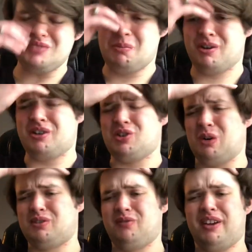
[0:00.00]
but in
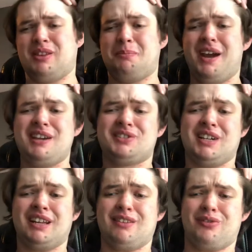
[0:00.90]
terms of like the
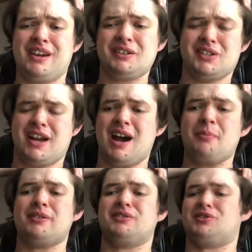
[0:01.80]
pacing and the things that
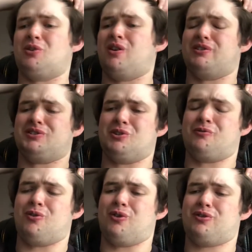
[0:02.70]
happen and so on and so
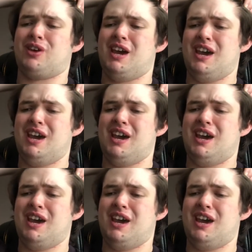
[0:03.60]
forth,